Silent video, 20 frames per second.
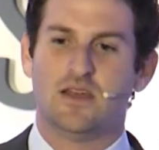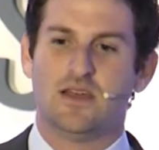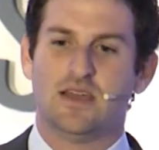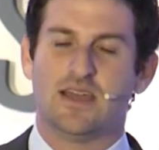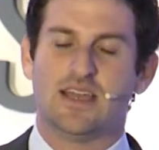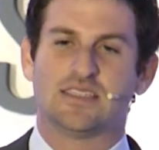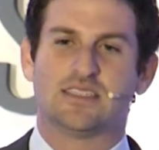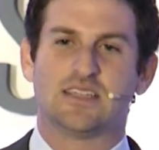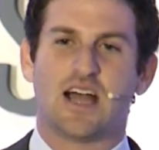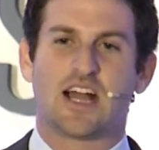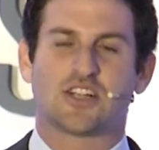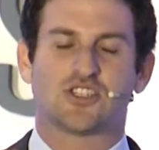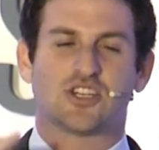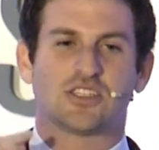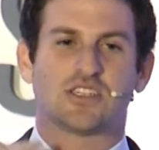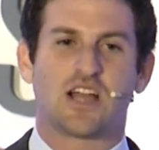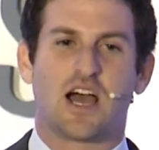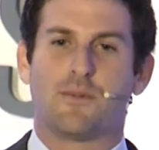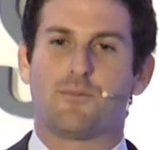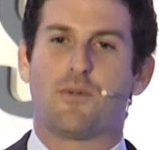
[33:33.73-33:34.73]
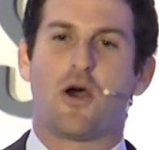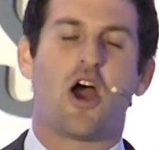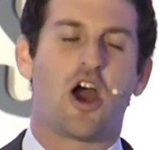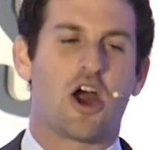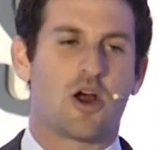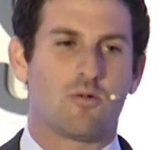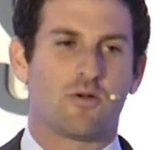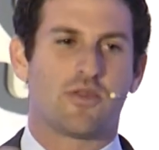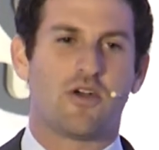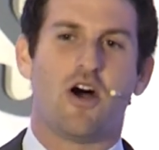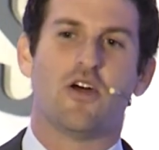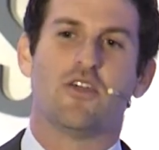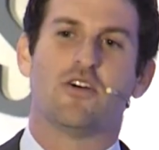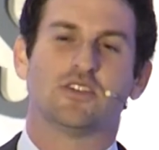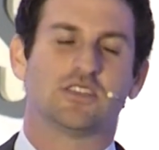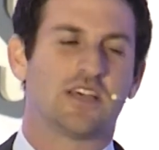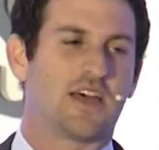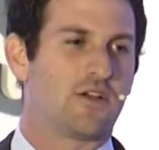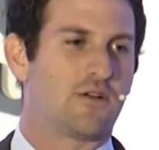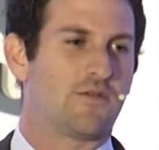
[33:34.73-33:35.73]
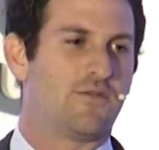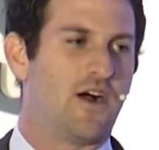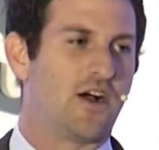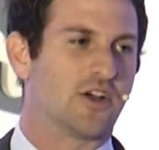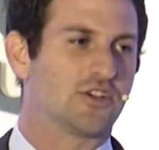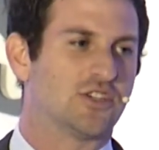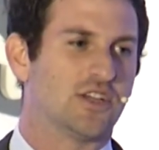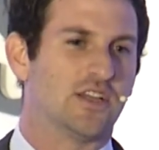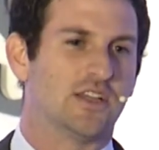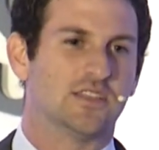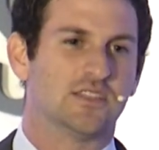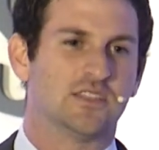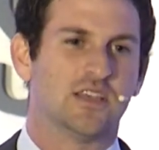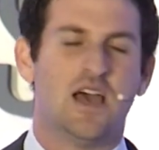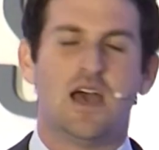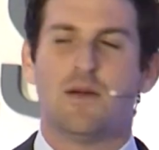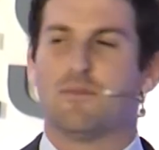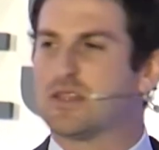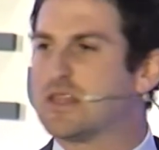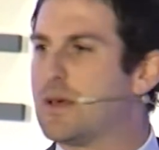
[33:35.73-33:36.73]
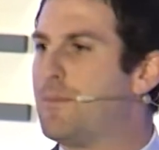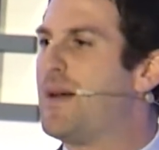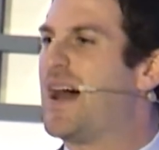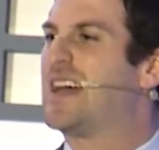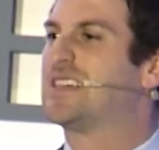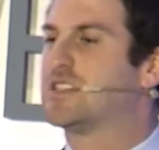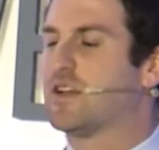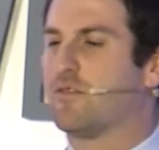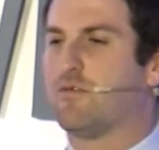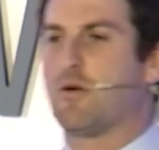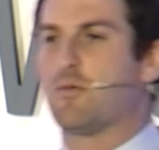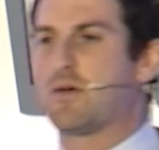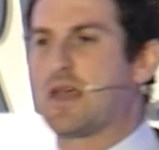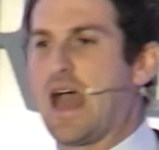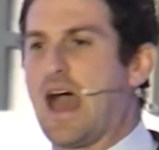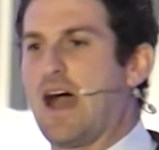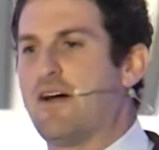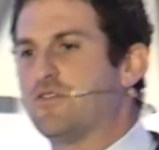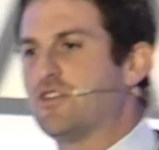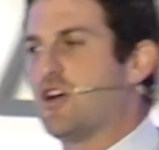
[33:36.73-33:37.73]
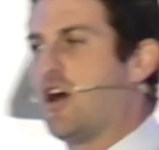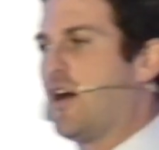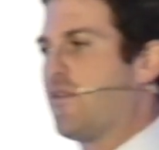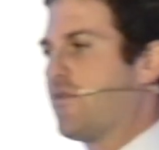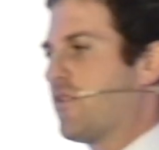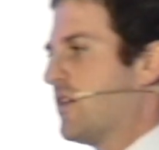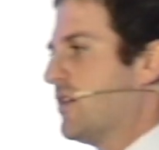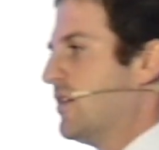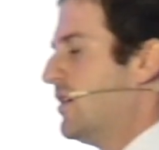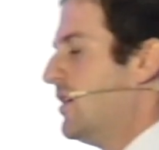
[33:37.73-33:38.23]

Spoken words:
is not just on par with all those other functions, but the best of what we have to offer?